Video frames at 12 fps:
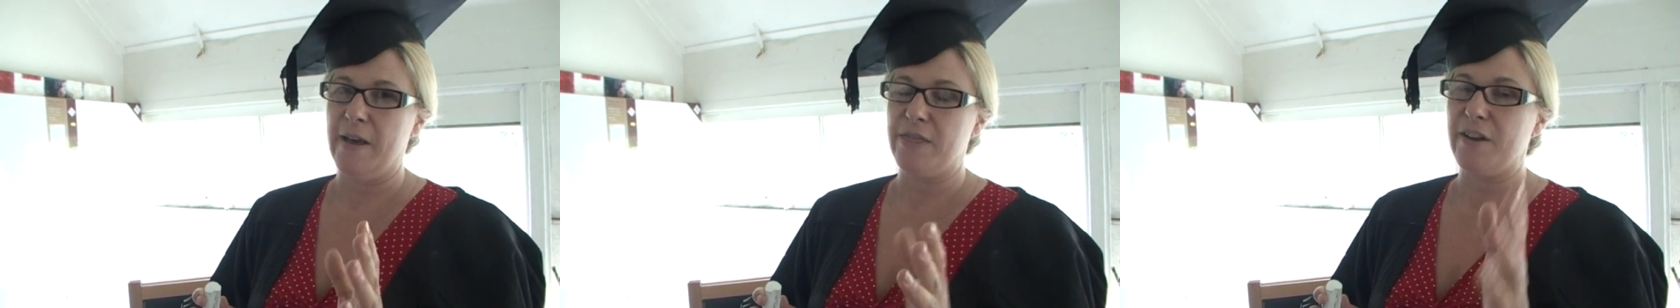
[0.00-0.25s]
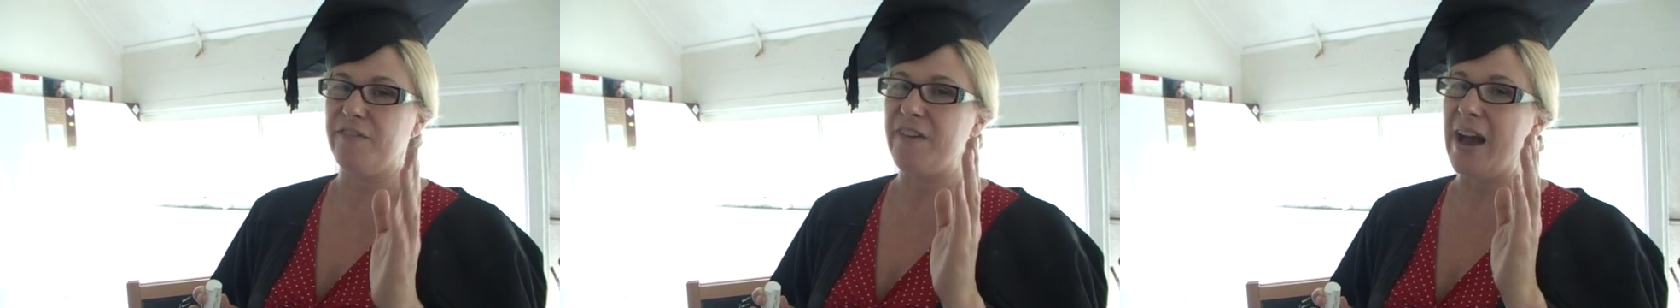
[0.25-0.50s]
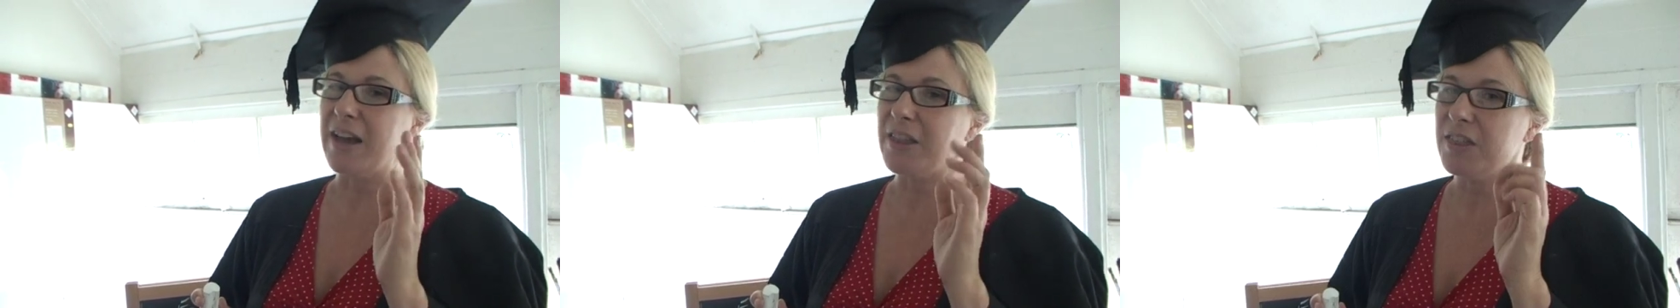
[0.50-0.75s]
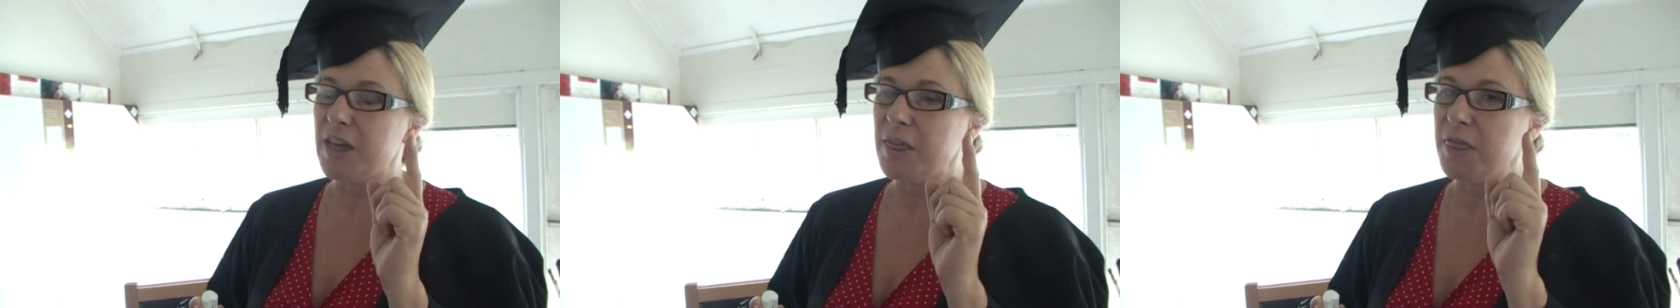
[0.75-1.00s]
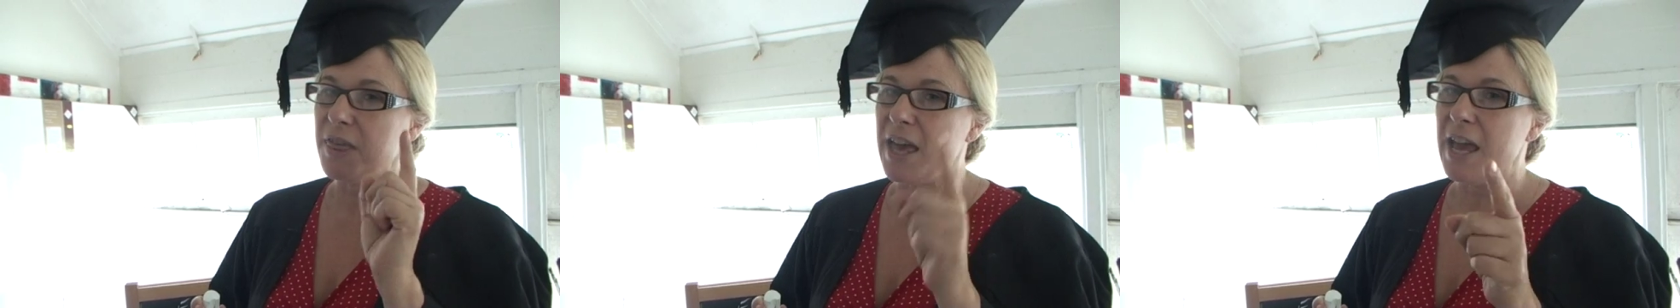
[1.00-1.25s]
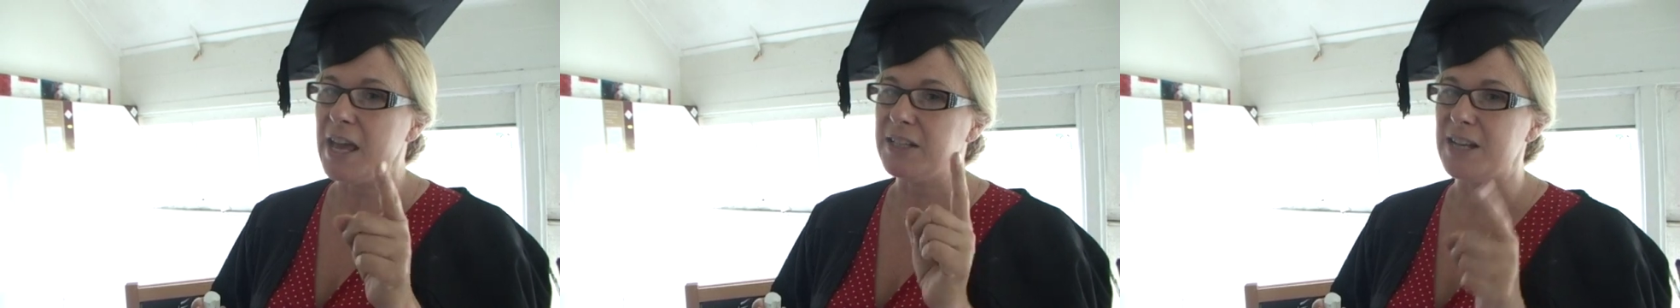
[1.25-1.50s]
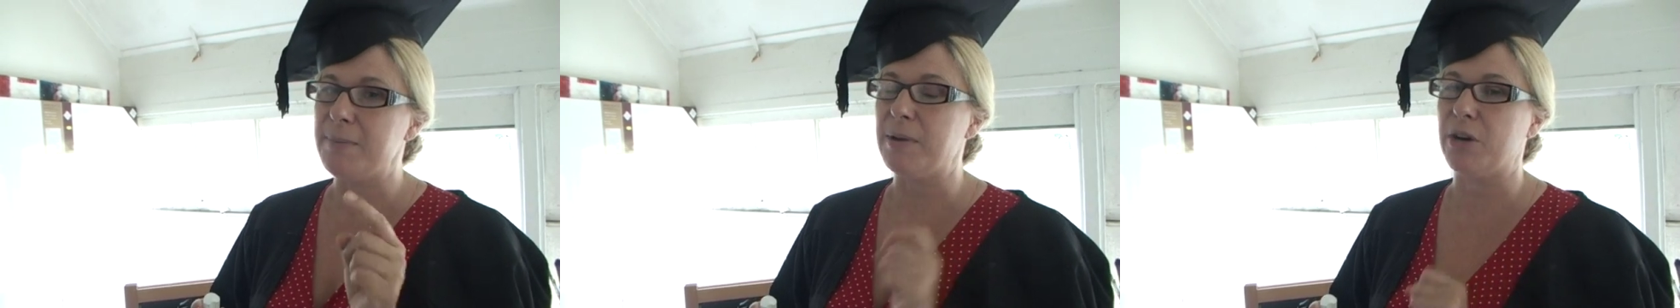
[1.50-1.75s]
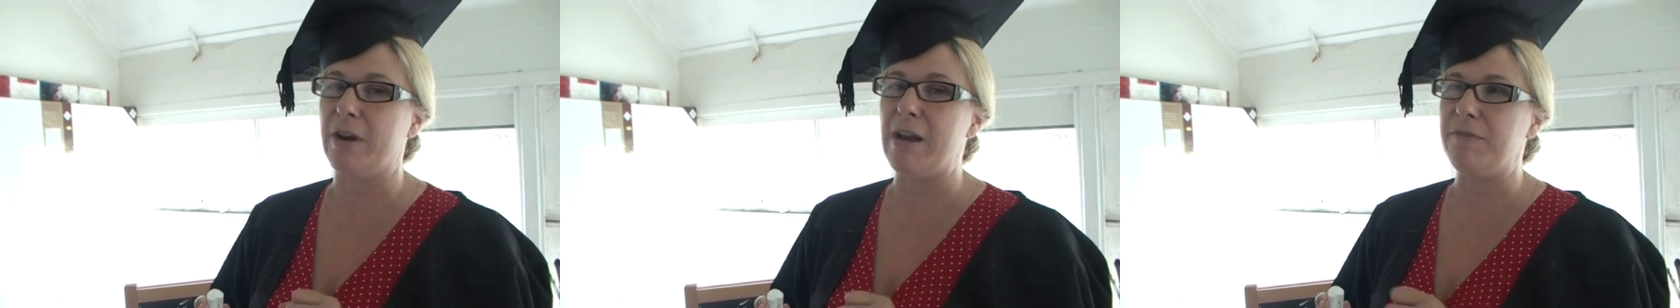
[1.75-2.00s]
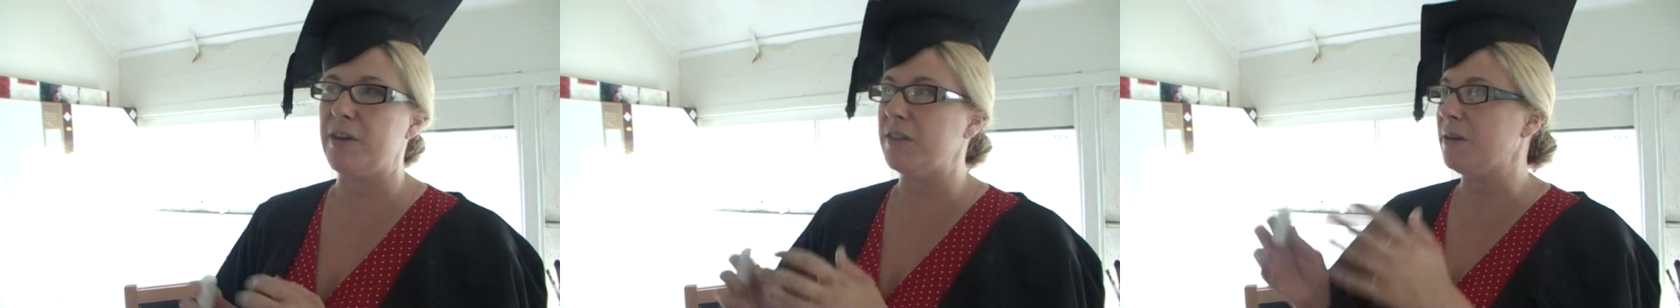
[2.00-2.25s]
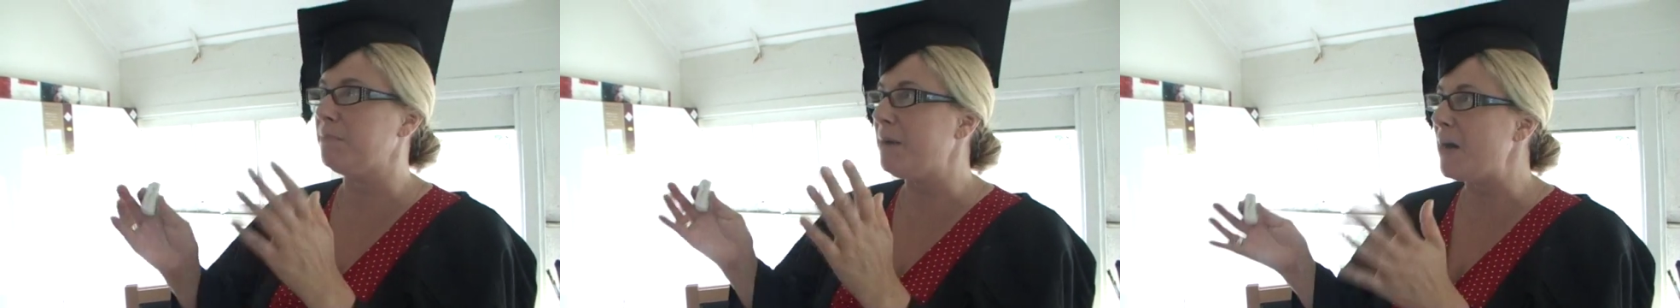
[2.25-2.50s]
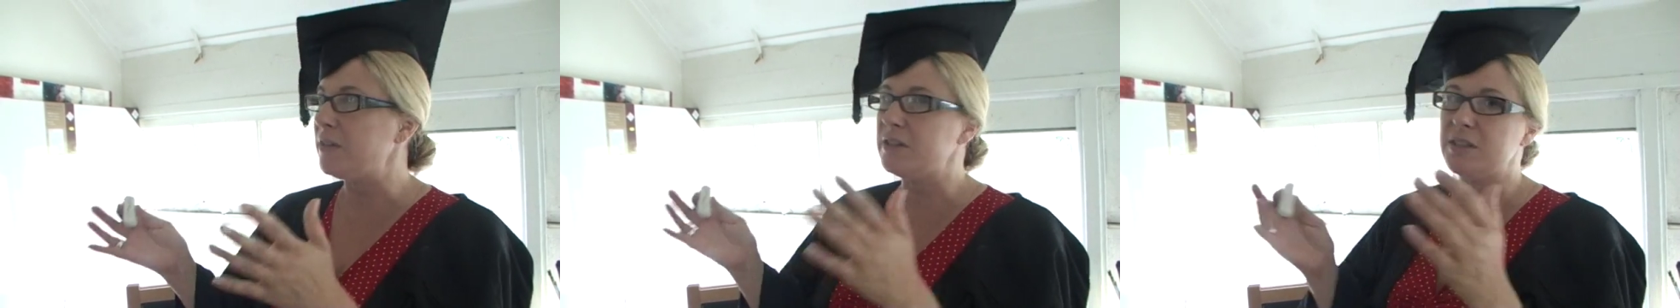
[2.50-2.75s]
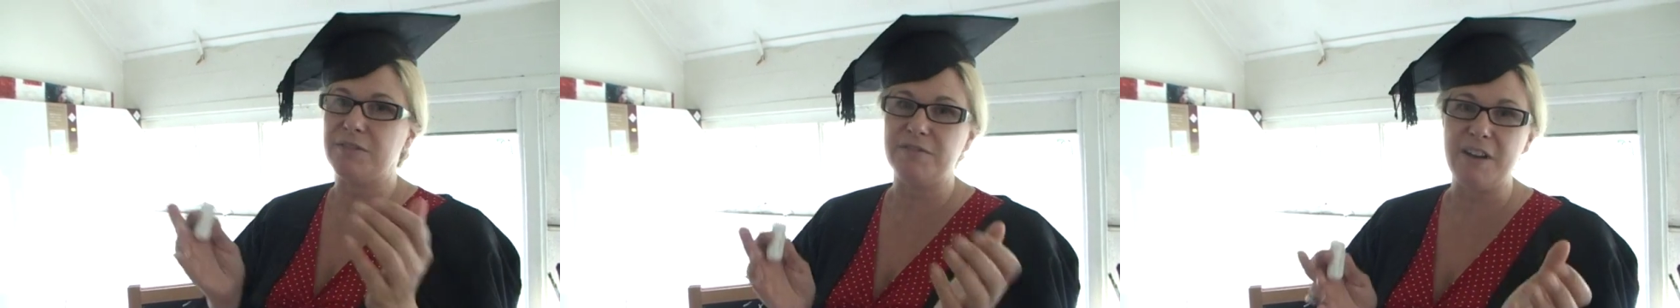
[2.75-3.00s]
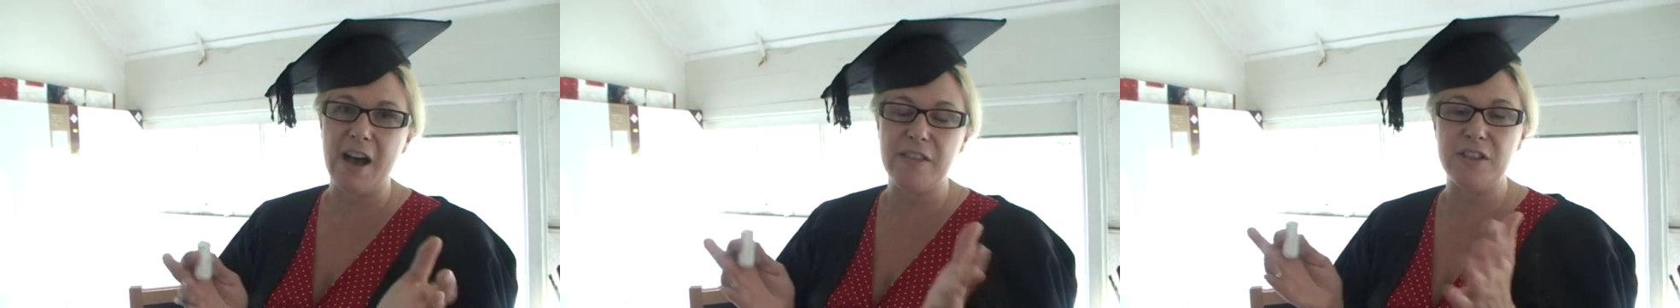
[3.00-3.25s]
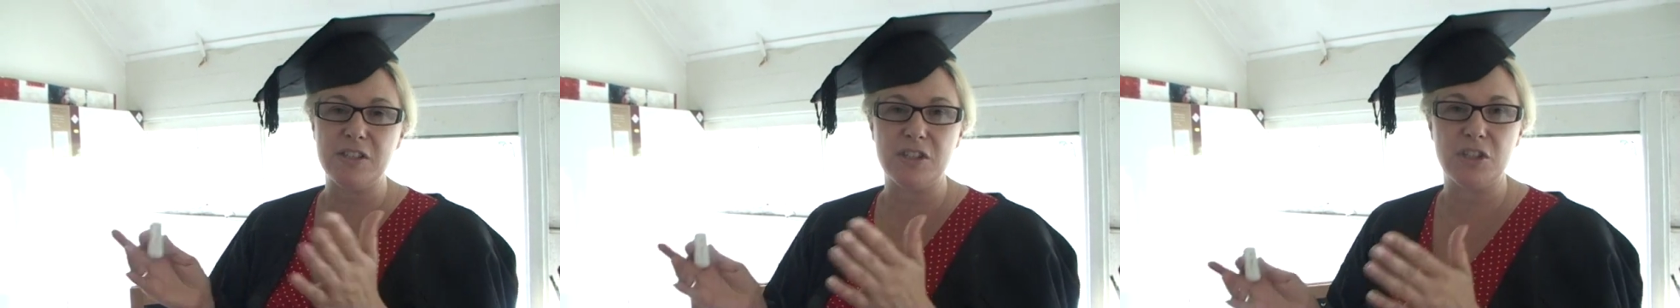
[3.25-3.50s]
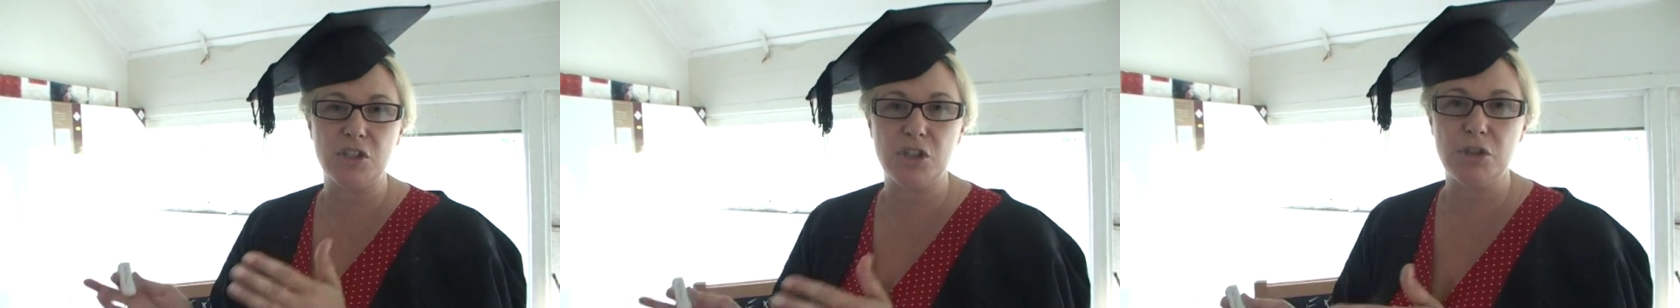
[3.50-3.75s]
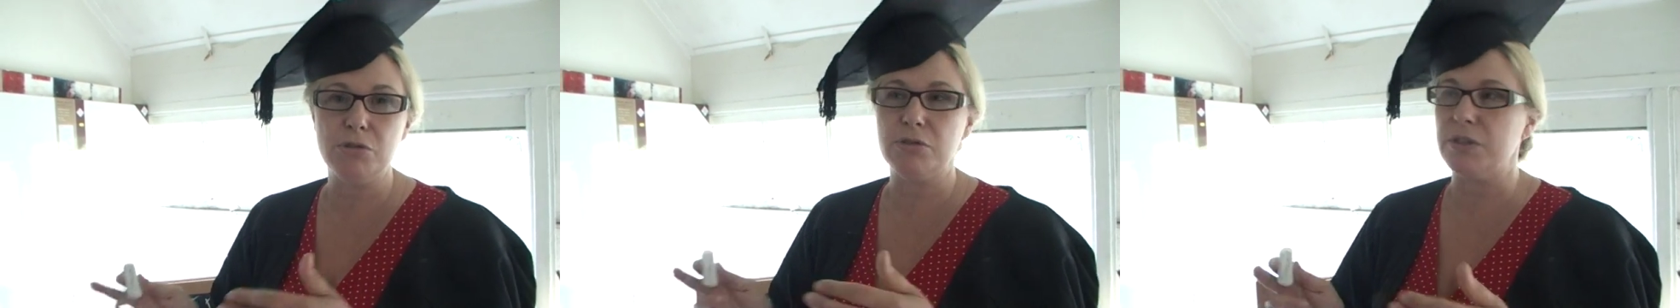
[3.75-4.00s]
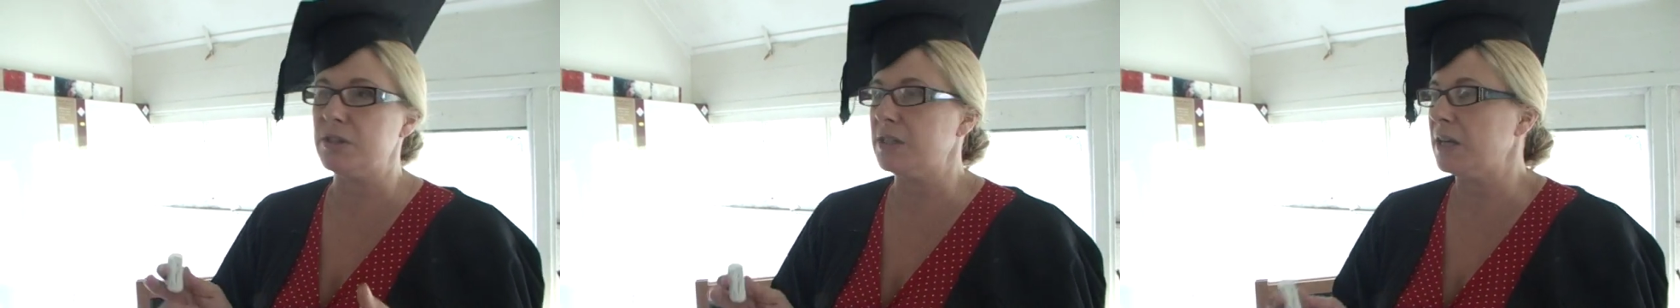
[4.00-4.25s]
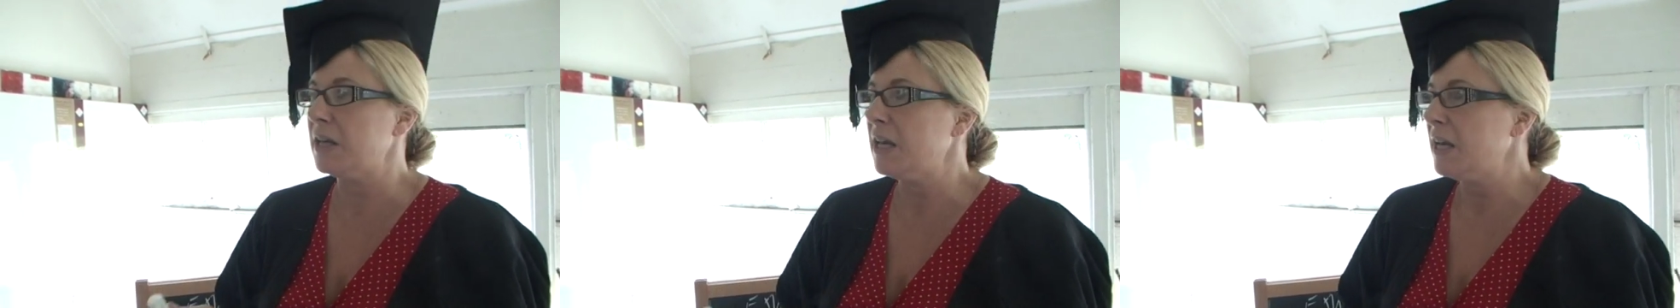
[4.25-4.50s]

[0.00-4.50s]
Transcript: the fact that their demographic, the mothers, the fathers, the children, the